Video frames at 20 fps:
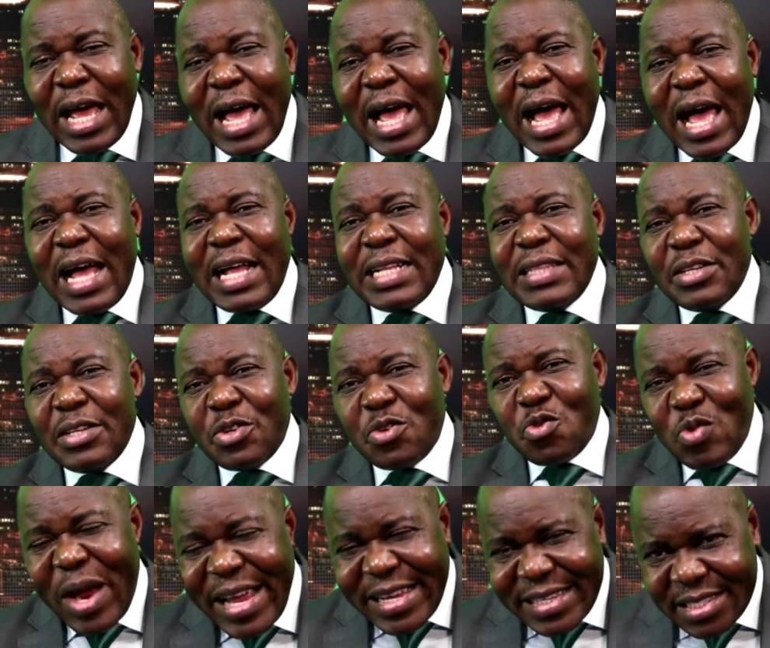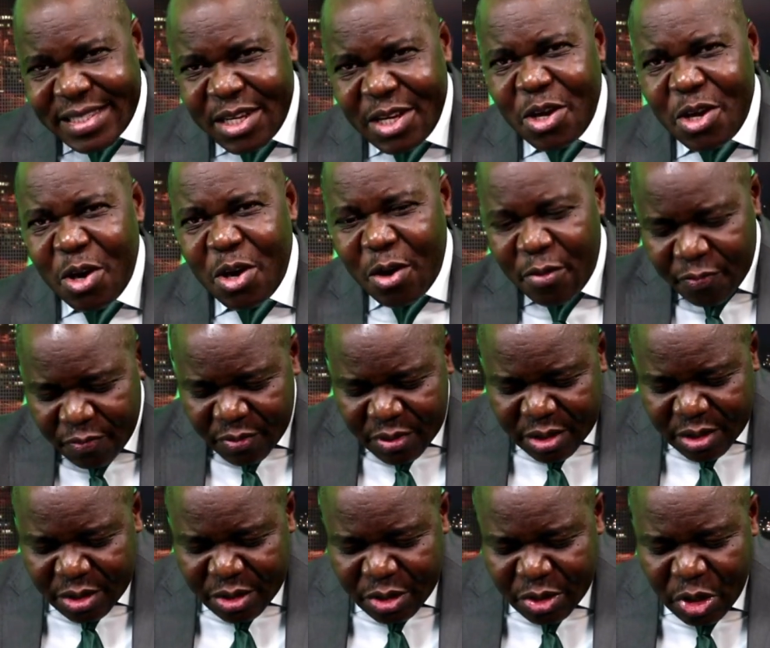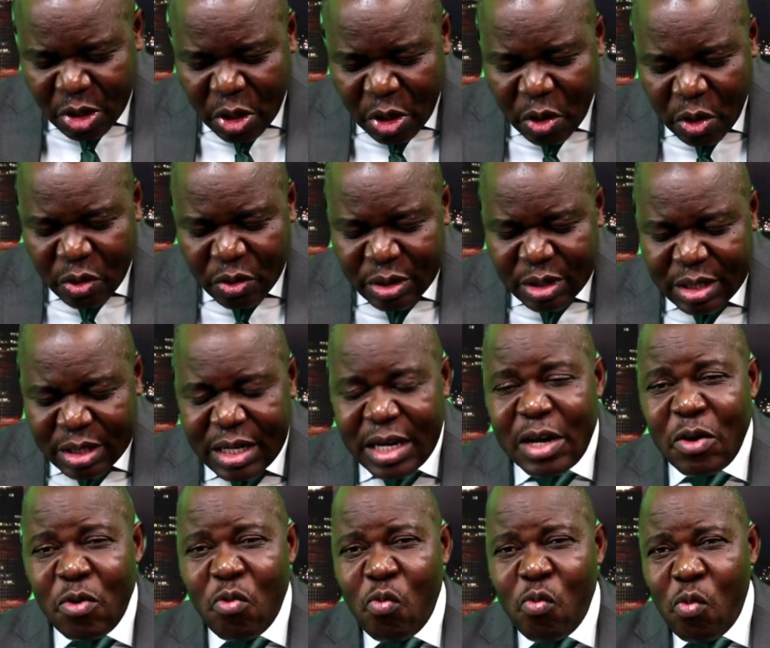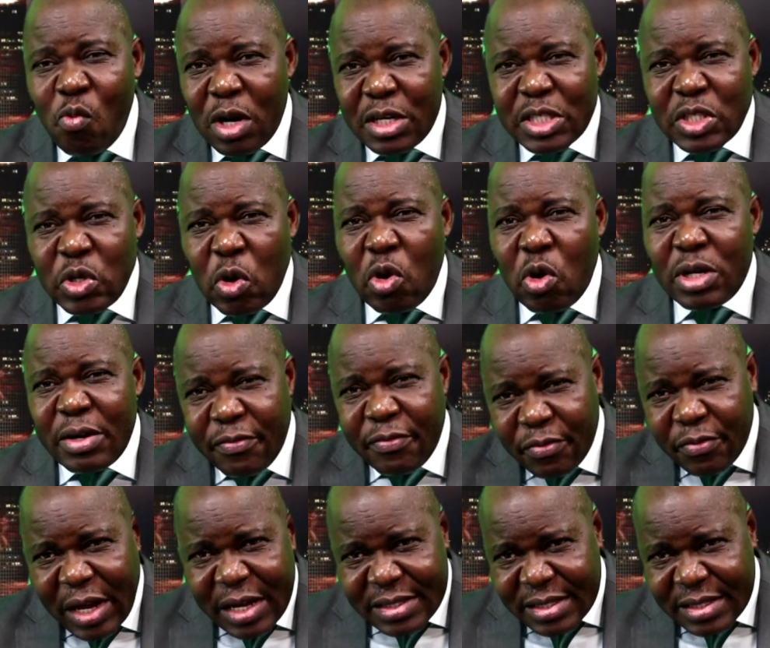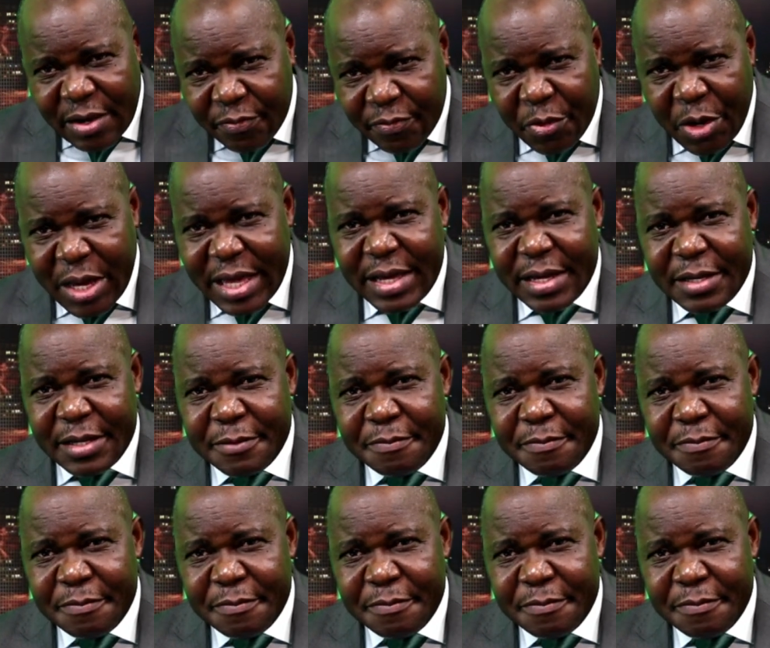and the rest of, what is called the France-Afrique,